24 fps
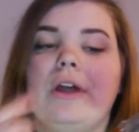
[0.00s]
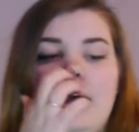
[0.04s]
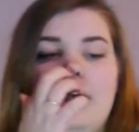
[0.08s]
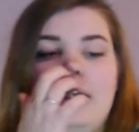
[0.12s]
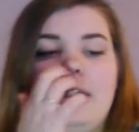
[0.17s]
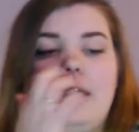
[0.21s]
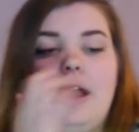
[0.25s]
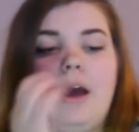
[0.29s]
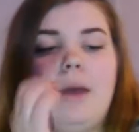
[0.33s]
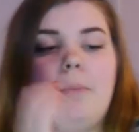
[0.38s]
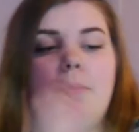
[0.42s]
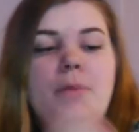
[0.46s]
and
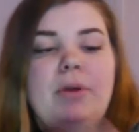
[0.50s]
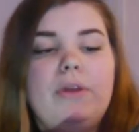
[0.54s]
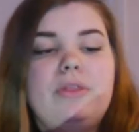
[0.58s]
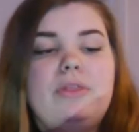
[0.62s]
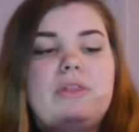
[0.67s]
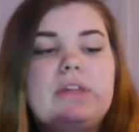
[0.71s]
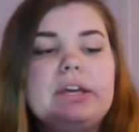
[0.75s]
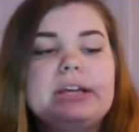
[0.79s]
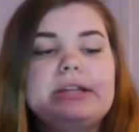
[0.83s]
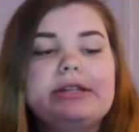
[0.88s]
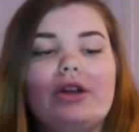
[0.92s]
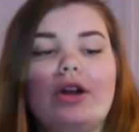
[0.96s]
I put
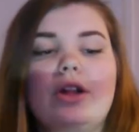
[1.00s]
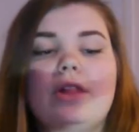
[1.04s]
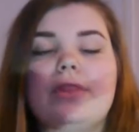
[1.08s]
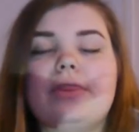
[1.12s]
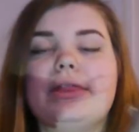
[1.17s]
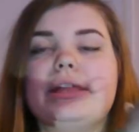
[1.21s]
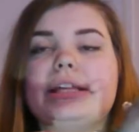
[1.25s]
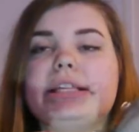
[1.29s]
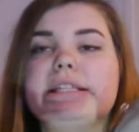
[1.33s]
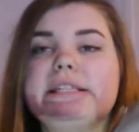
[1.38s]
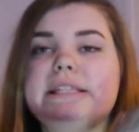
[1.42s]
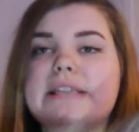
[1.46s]
this on
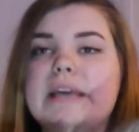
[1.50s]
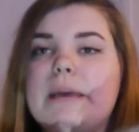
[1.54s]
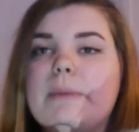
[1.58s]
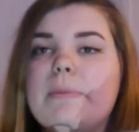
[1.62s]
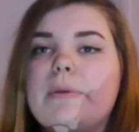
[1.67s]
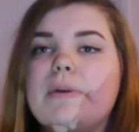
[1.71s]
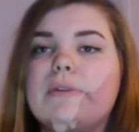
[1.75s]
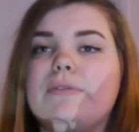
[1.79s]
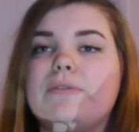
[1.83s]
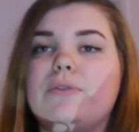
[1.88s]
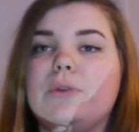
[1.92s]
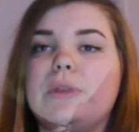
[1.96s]
the
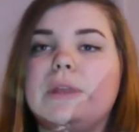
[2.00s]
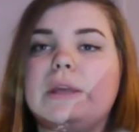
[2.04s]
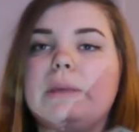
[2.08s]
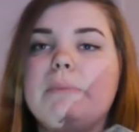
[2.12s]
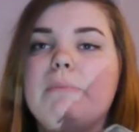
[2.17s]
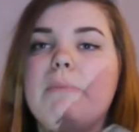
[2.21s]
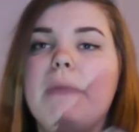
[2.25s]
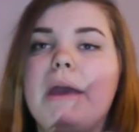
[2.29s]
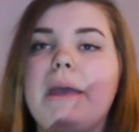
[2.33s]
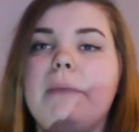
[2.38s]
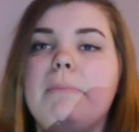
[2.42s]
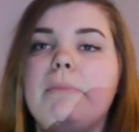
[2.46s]
zip for the
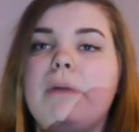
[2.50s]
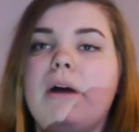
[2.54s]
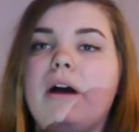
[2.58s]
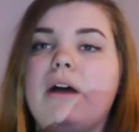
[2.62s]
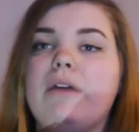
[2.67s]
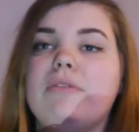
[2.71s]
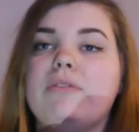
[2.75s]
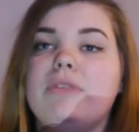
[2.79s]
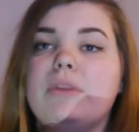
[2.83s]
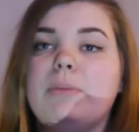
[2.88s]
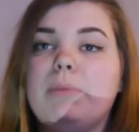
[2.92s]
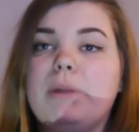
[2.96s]
main part
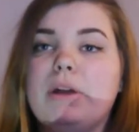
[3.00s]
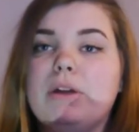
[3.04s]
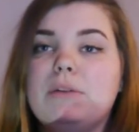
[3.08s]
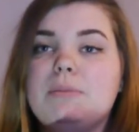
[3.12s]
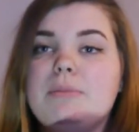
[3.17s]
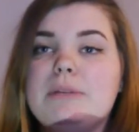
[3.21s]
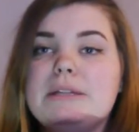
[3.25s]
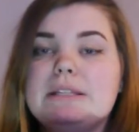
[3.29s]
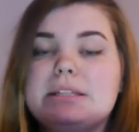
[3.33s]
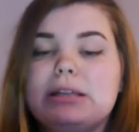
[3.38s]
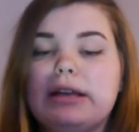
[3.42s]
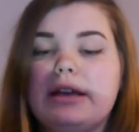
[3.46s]
of the blood
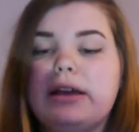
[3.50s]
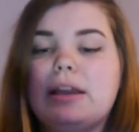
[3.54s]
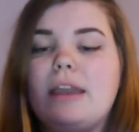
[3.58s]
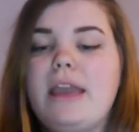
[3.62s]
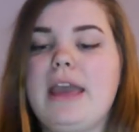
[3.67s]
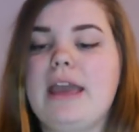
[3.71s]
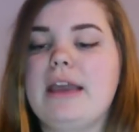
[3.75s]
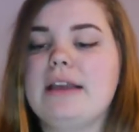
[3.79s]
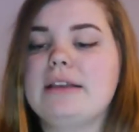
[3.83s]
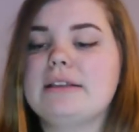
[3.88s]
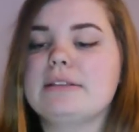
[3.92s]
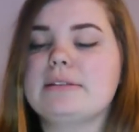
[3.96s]
meter
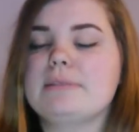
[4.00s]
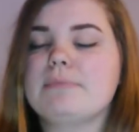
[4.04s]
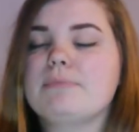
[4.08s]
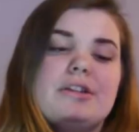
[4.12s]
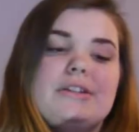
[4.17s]
case.